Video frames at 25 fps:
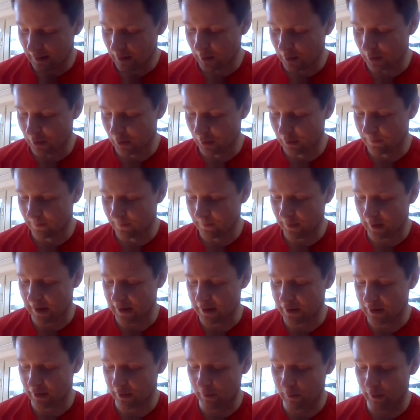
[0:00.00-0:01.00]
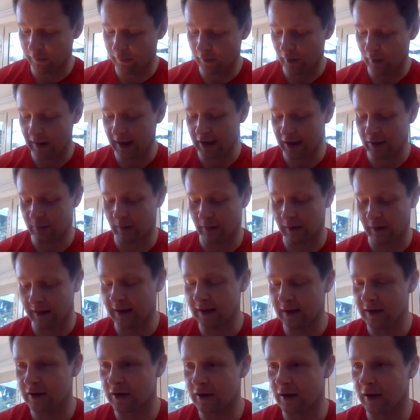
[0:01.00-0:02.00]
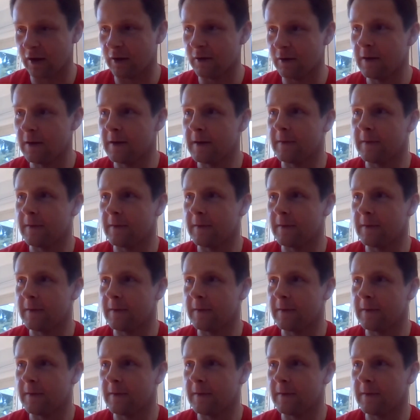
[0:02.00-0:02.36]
Cool. Okay, so moving on to the next one. Okay, so